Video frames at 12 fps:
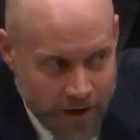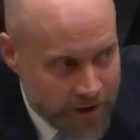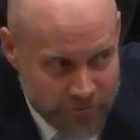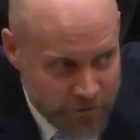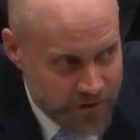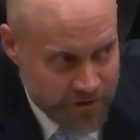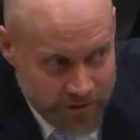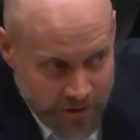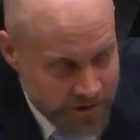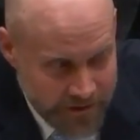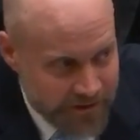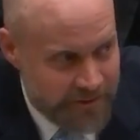I have
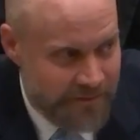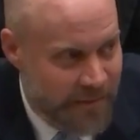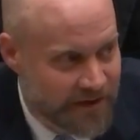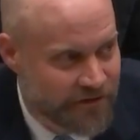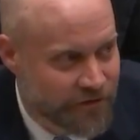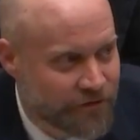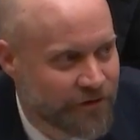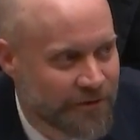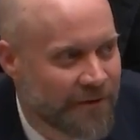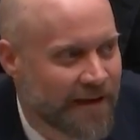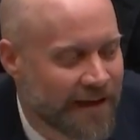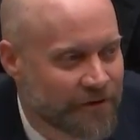no basis
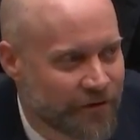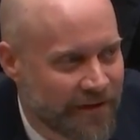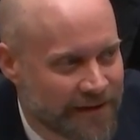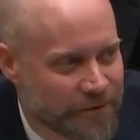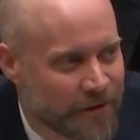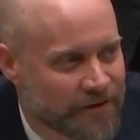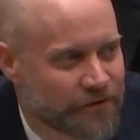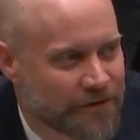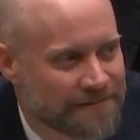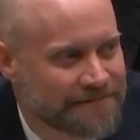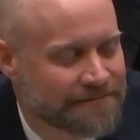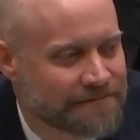to answer that question.